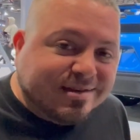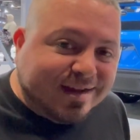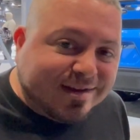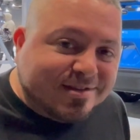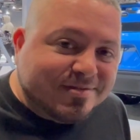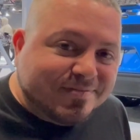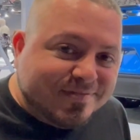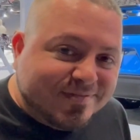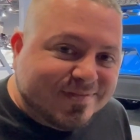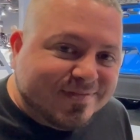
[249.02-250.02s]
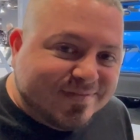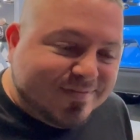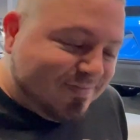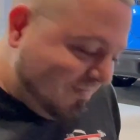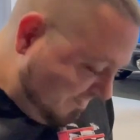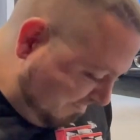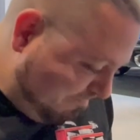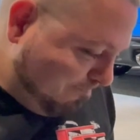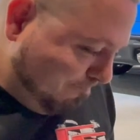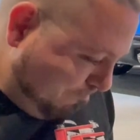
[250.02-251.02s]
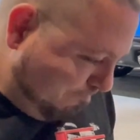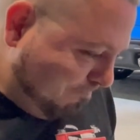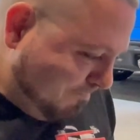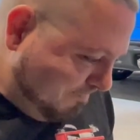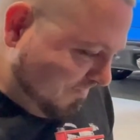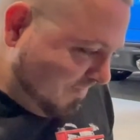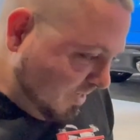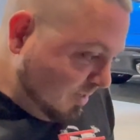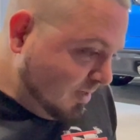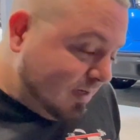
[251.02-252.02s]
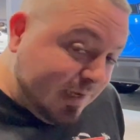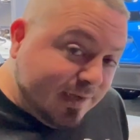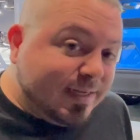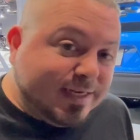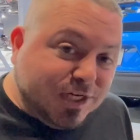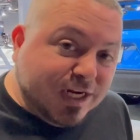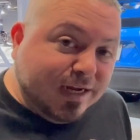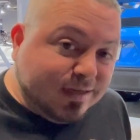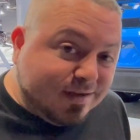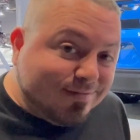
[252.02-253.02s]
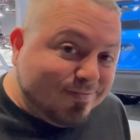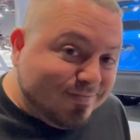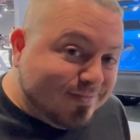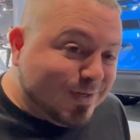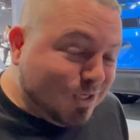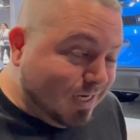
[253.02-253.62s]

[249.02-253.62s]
Come on, guys! Mama wants a new ZL1. Help the girl out.